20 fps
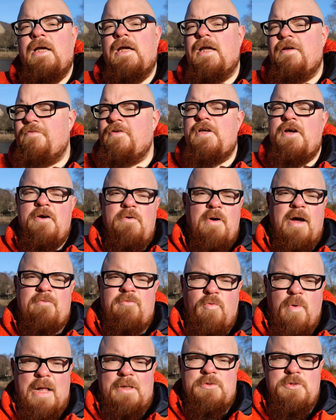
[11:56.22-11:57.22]
If you're going to
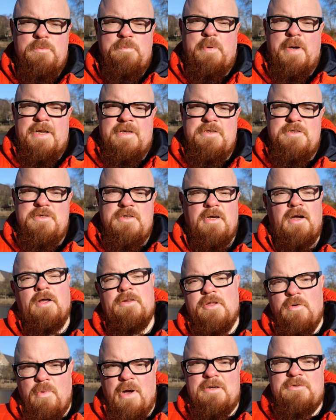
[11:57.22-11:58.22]
have Welsh Bridge
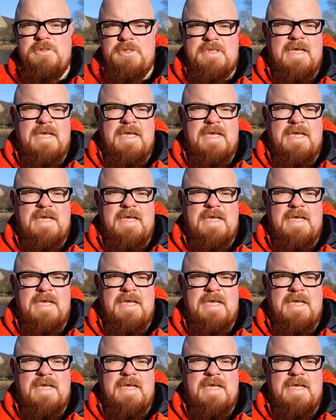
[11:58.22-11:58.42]
on the Welsh